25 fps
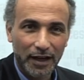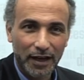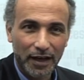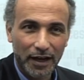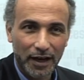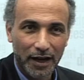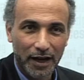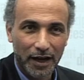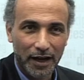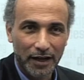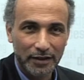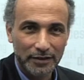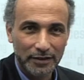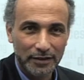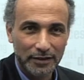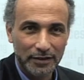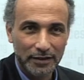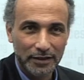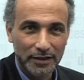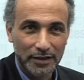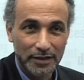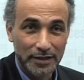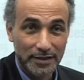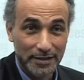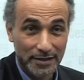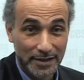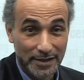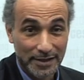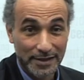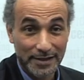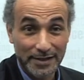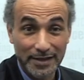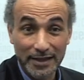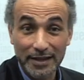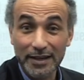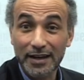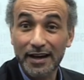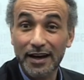heart is a
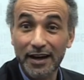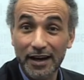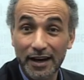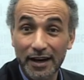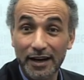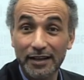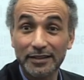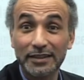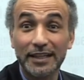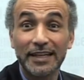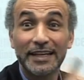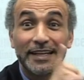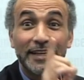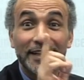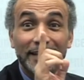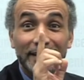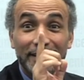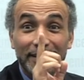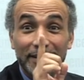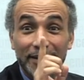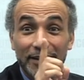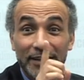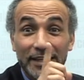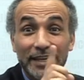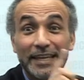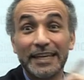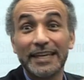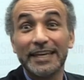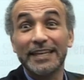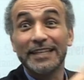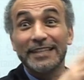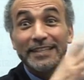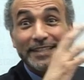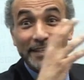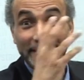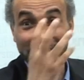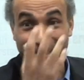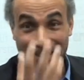sick heart
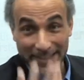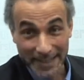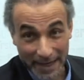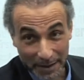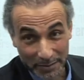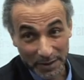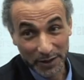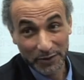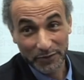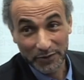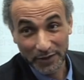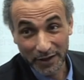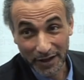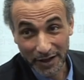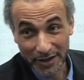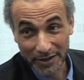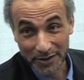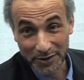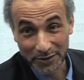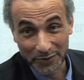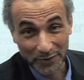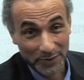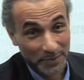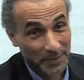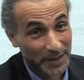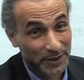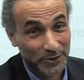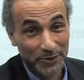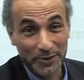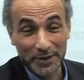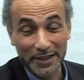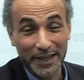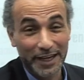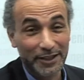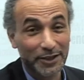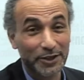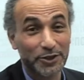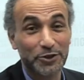in the Islamic philosophy, but you
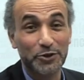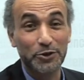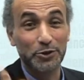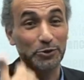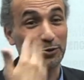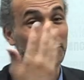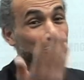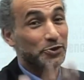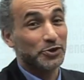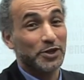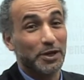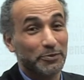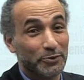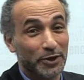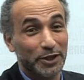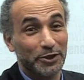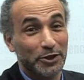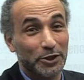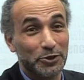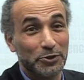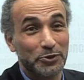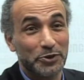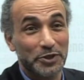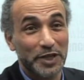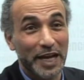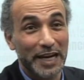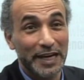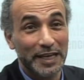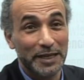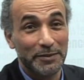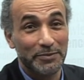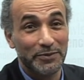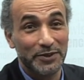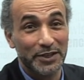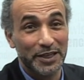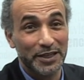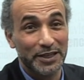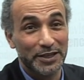cannot go to someone and you tell
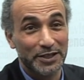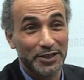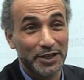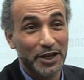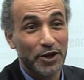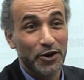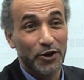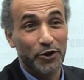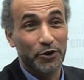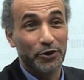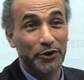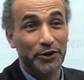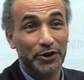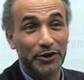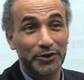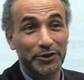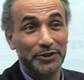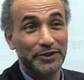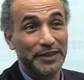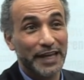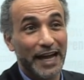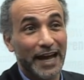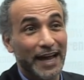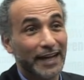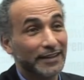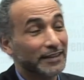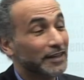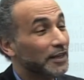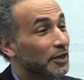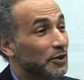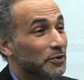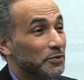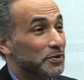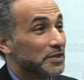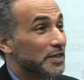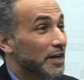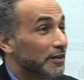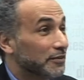him this or her that
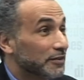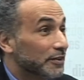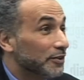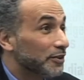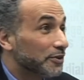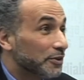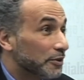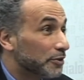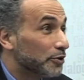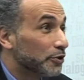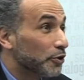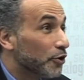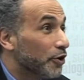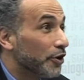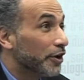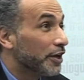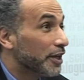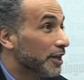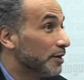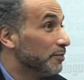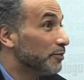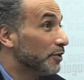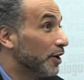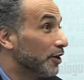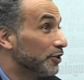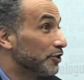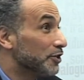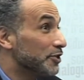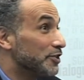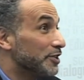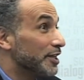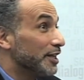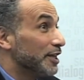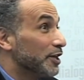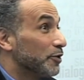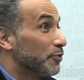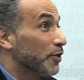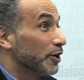without her or him
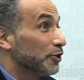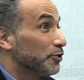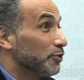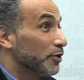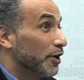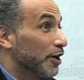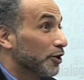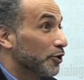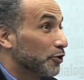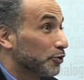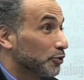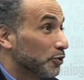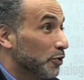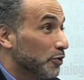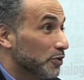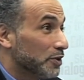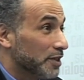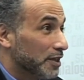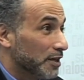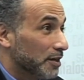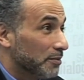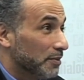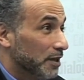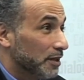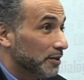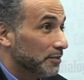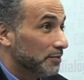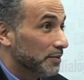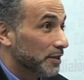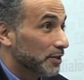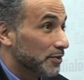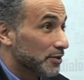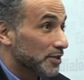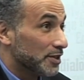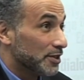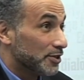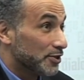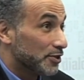understanding what you are talking about
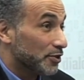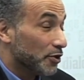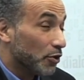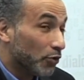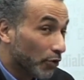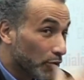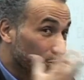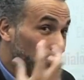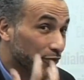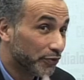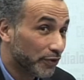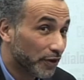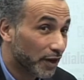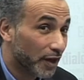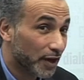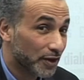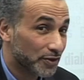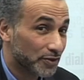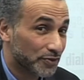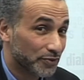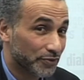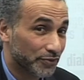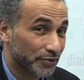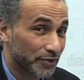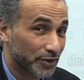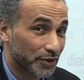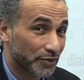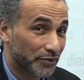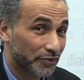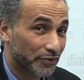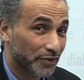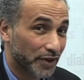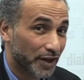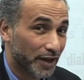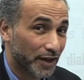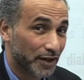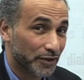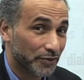because it's a whole philosophy of
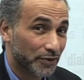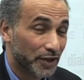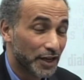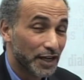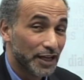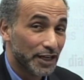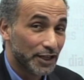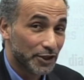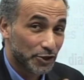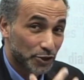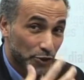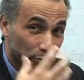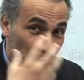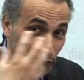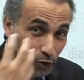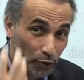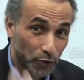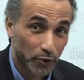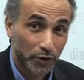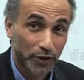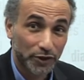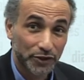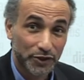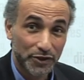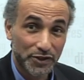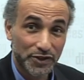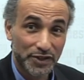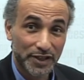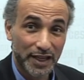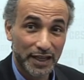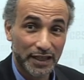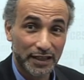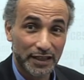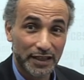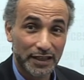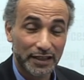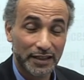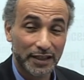life. It's an all
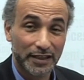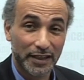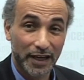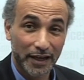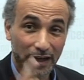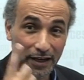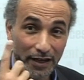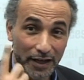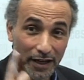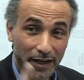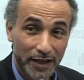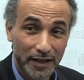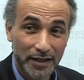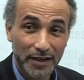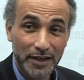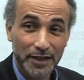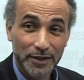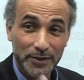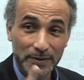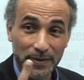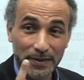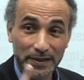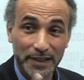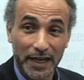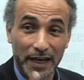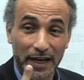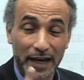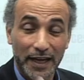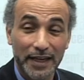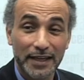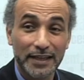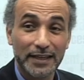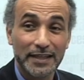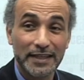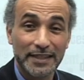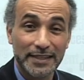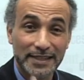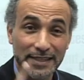understanding that Allah
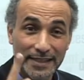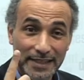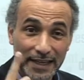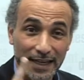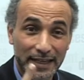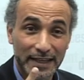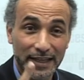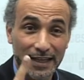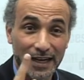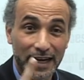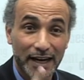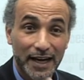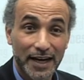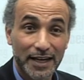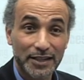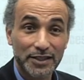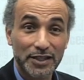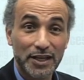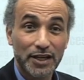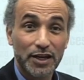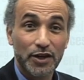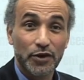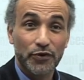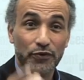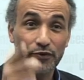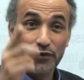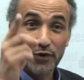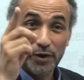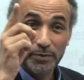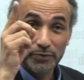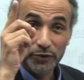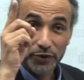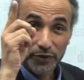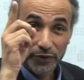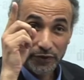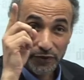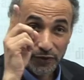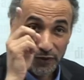Taala is telling us from
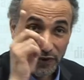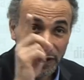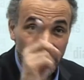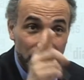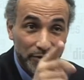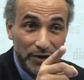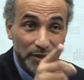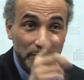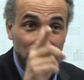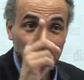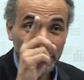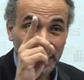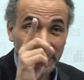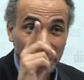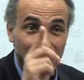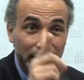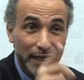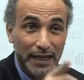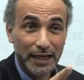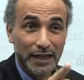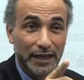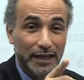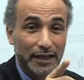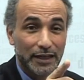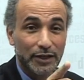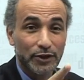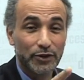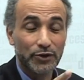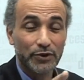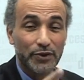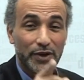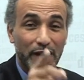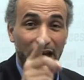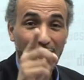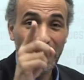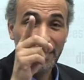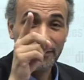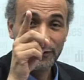the very beginning. You
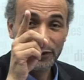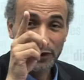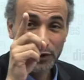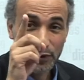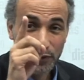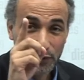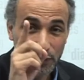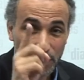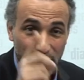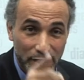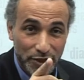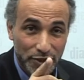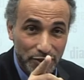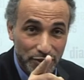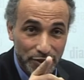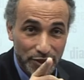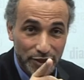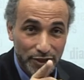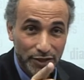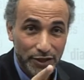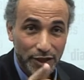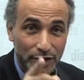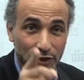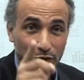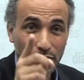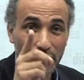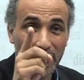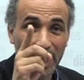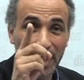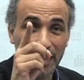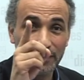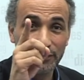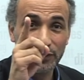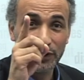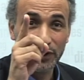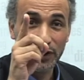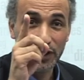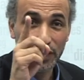have the question and you
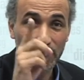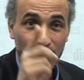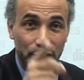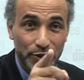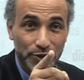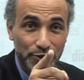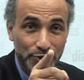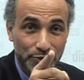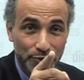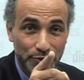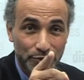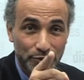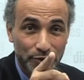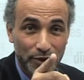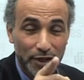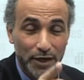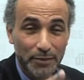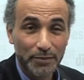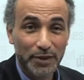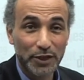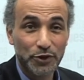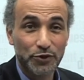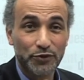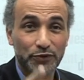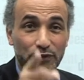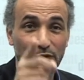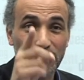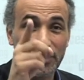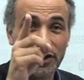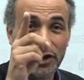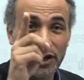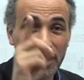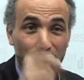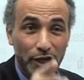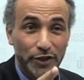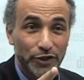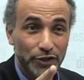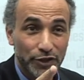have the answer, but you
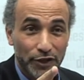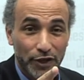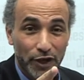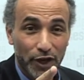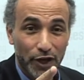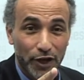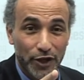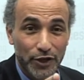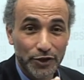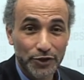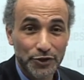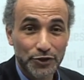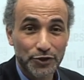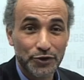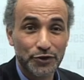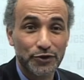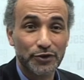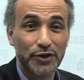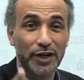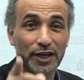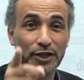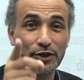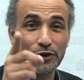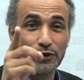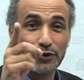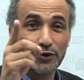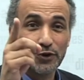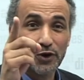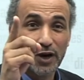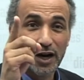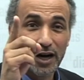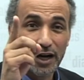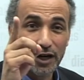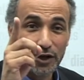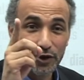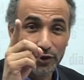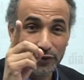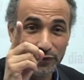forgot the answer and you
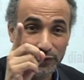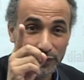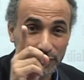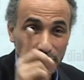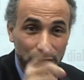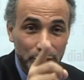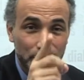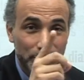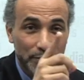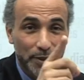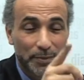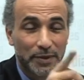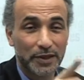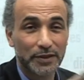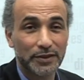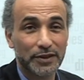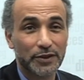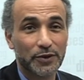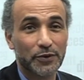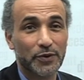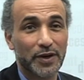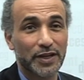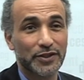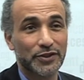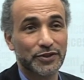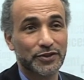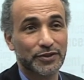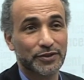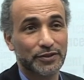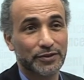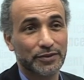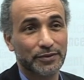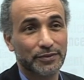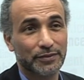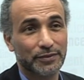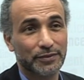are confused about the question.